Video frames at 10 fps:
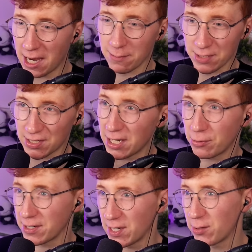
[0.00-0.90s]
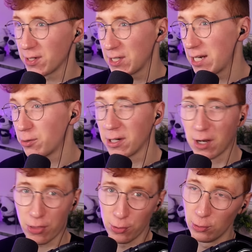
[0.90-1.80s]
times, etc., etc., etc.,
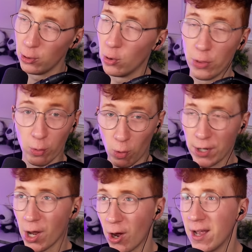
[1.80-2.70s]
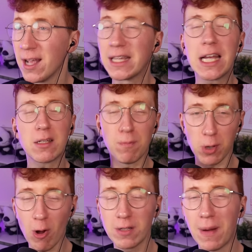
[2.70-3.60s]
Cthulhu and the whatnot, gets
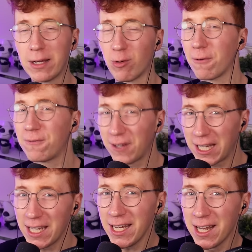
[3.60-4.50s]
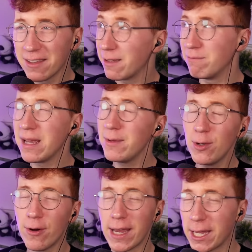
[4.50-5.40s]
blocked by graffiti, then maybe
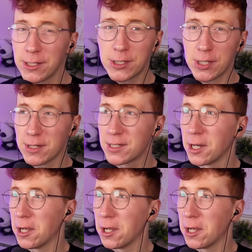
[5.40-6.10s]
your ancient